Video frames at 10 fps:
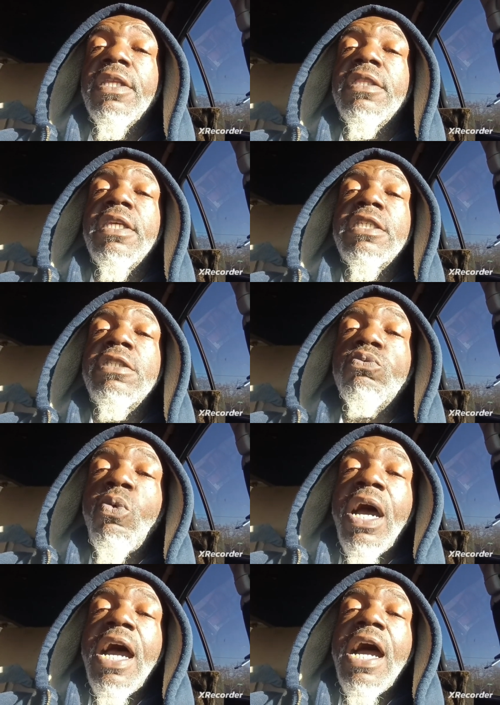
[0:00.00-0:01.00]
This is
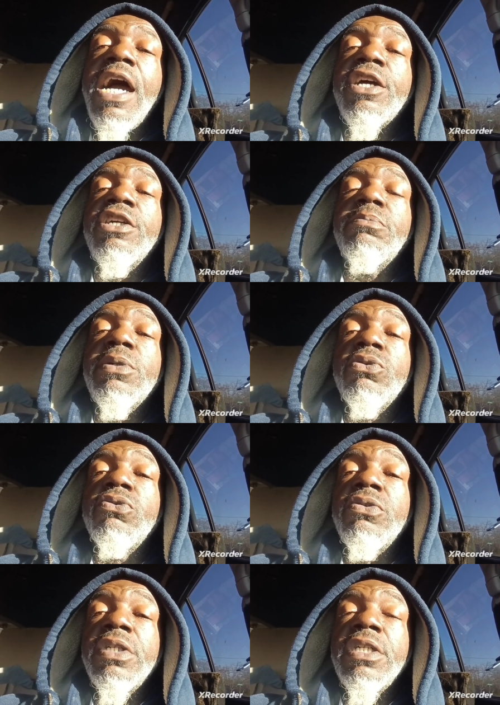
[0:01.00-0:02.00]
why our
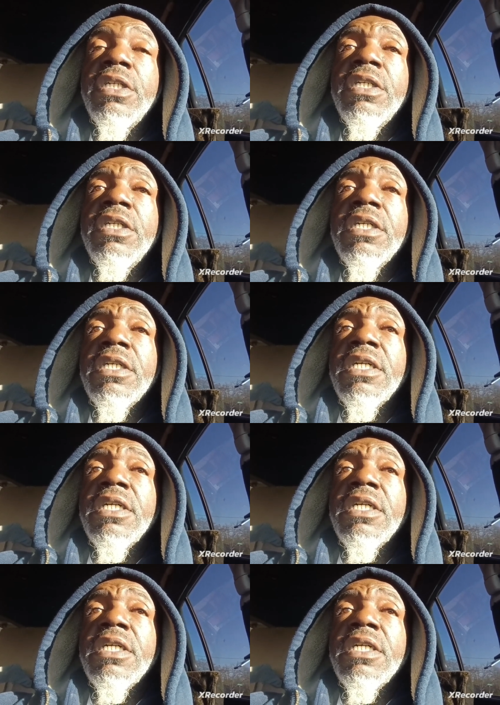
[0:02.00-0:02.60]
community